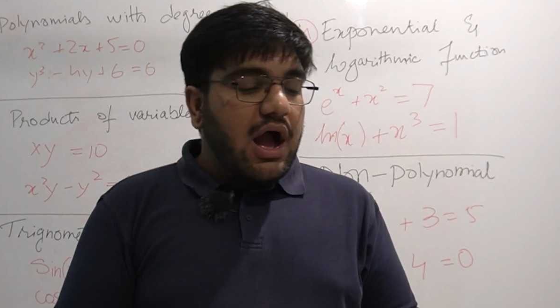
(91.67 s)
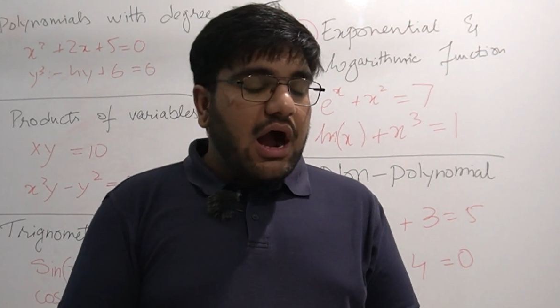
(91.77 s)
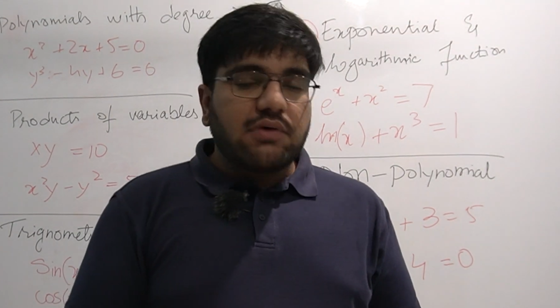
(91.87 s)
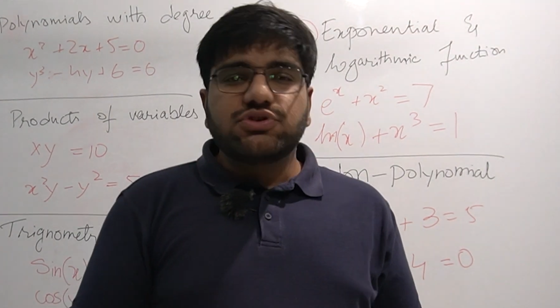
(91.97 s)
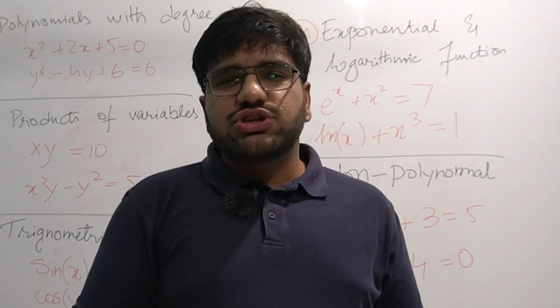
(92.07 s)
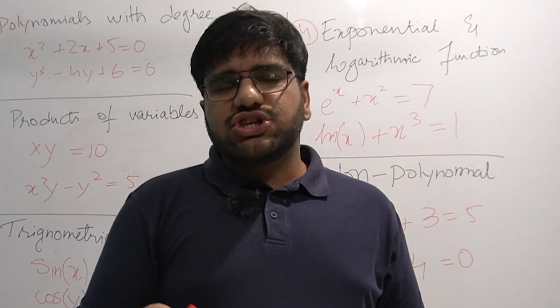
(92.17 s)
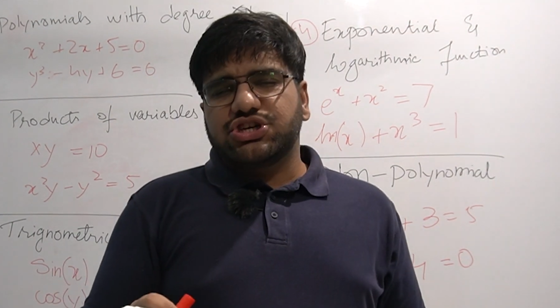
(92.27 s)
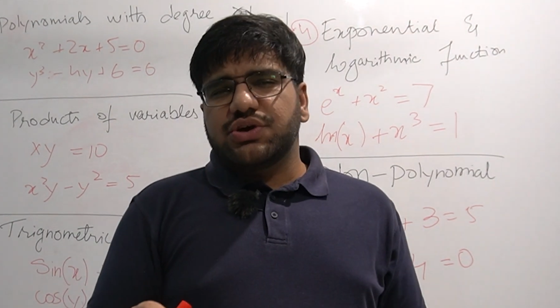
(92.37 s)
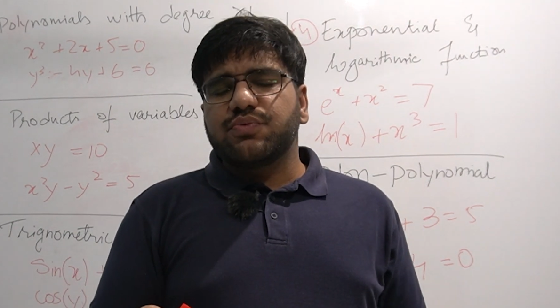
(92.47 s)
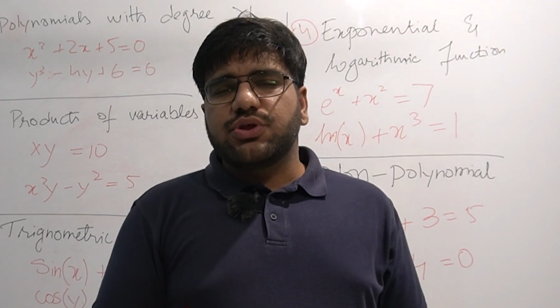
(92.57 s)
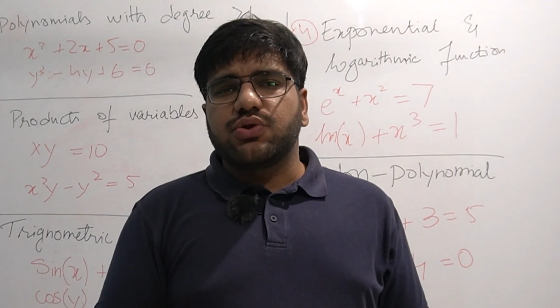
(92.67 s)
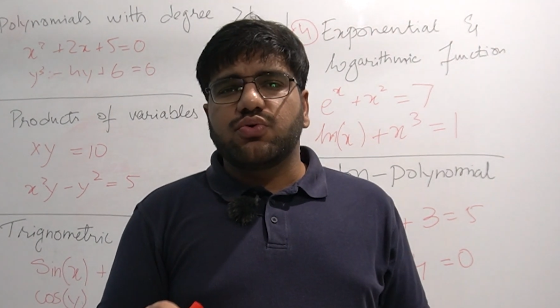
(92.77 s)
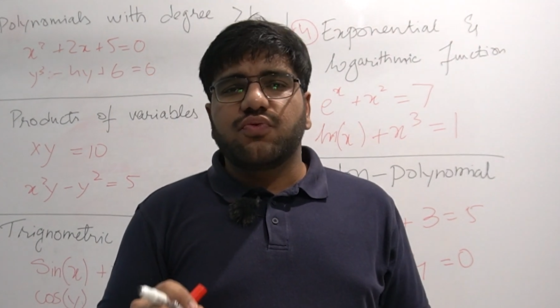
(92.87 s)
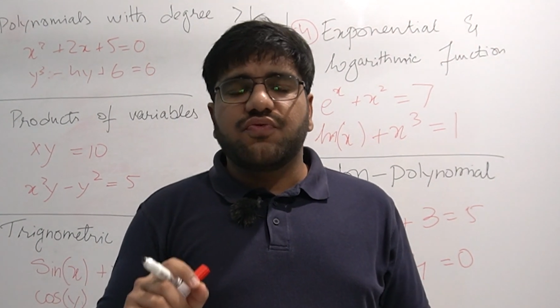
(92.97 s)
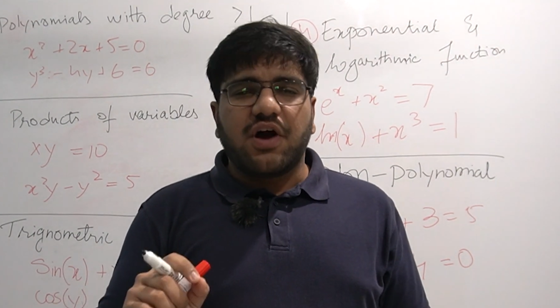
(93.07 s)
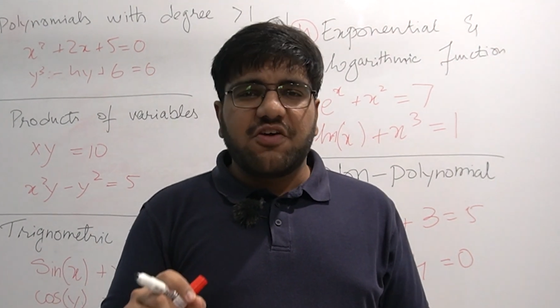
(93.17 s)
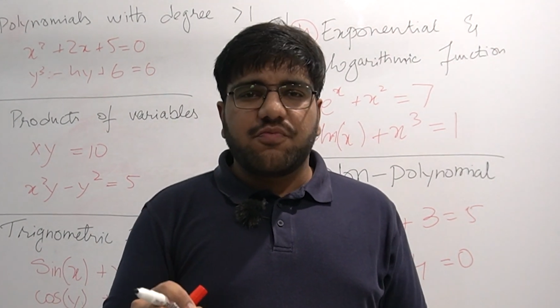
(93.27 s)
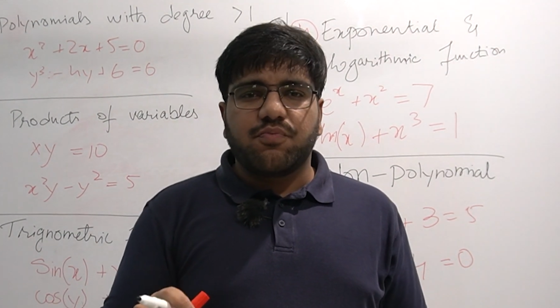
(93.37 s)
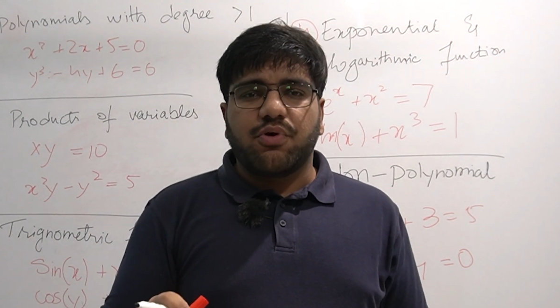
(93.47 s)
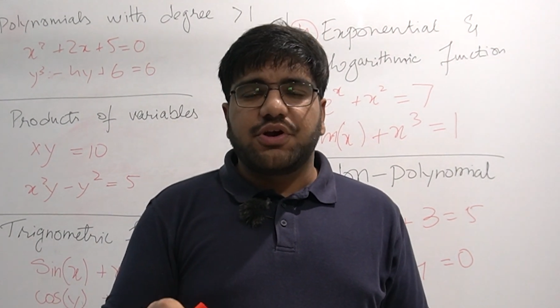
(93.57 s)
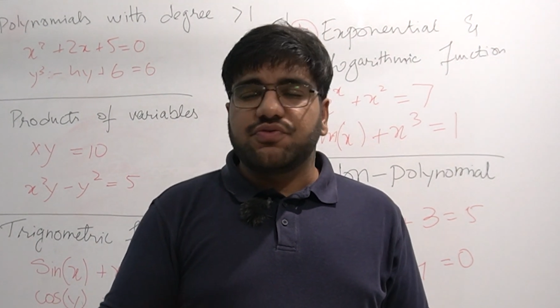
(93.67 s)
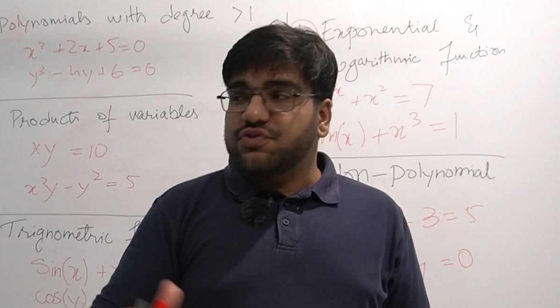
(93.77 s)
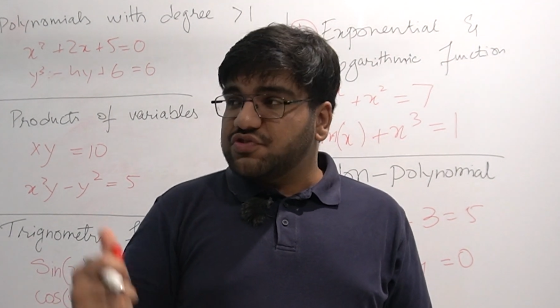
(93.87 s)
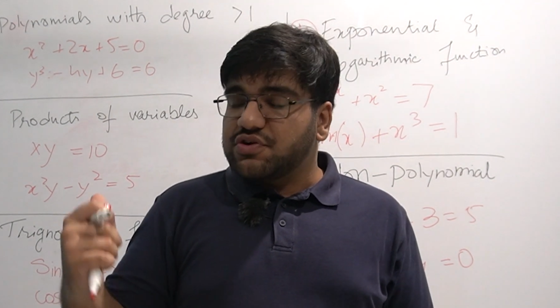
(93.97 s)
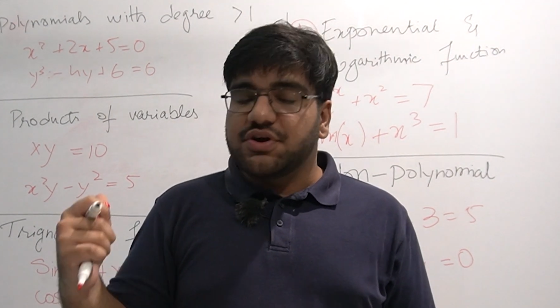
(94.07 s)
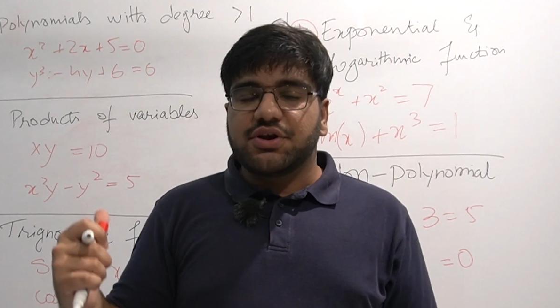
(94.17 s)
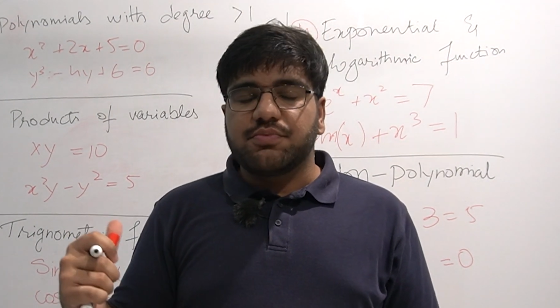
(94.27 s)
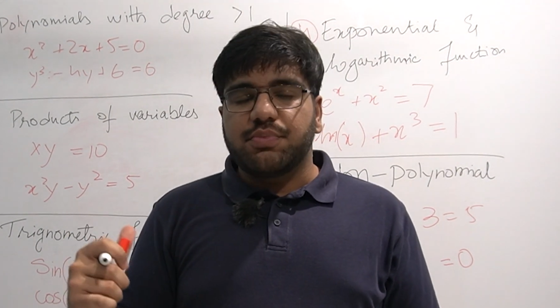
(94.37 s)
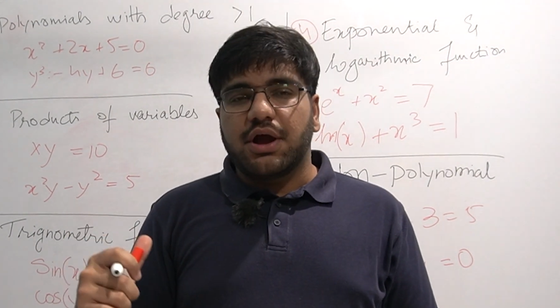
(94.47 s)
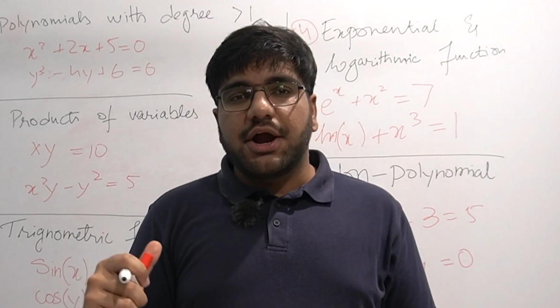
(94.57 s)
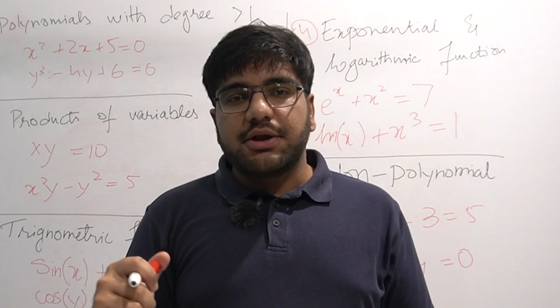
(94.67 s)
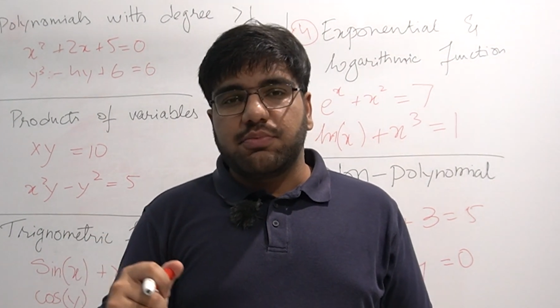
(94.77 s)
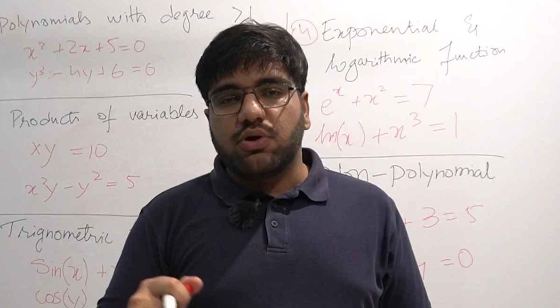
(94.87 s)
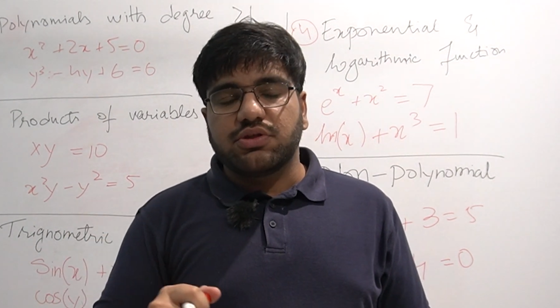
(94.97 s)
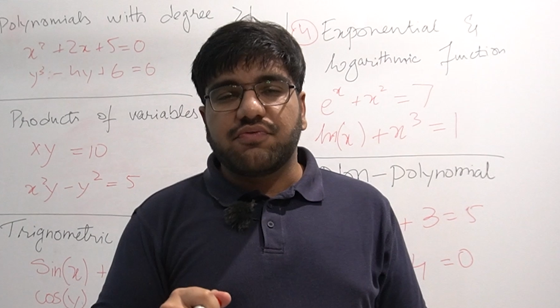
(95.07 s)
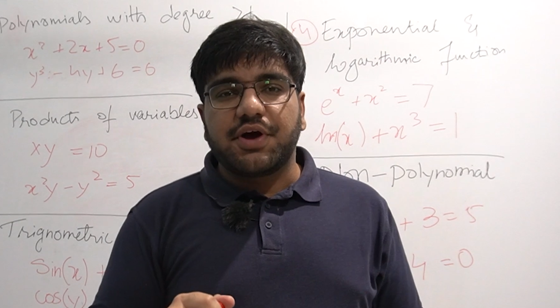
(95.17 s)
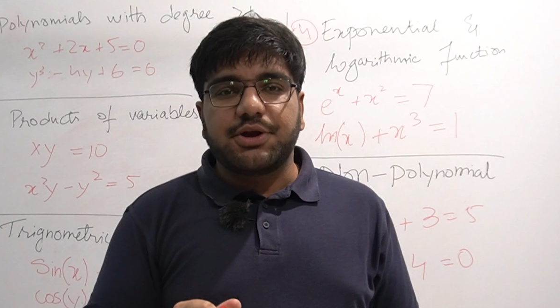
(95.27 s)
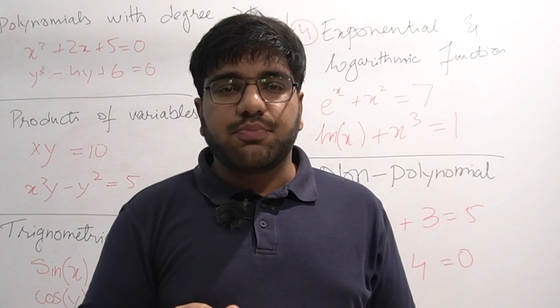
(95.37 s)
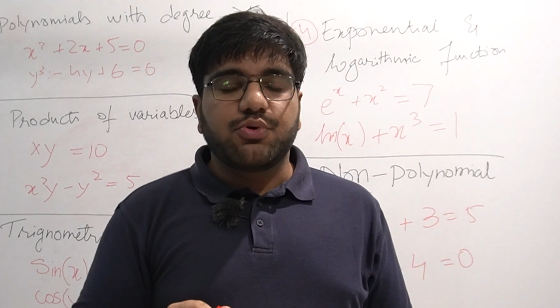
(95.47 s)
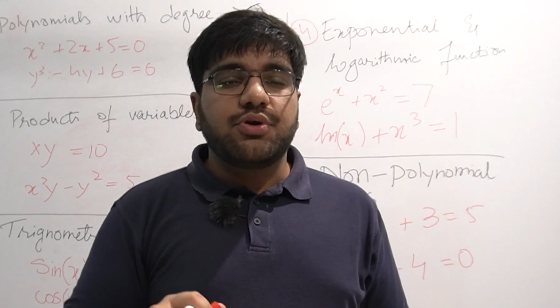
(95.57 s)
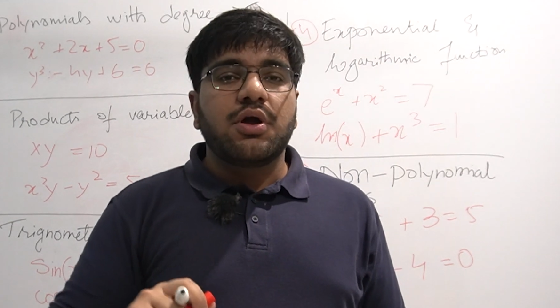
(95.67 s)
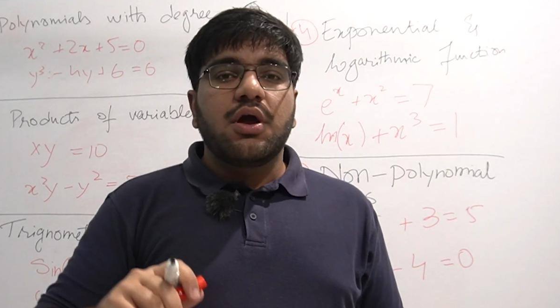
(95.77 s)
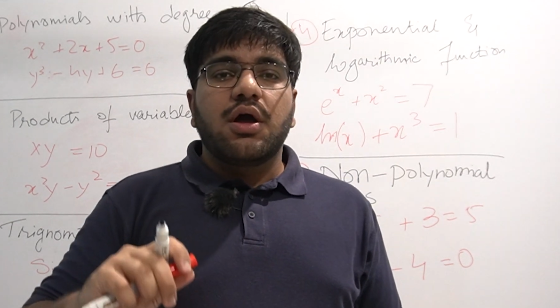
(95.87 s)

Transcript: I would share with you 5 points which are written behind me on the whiteboard,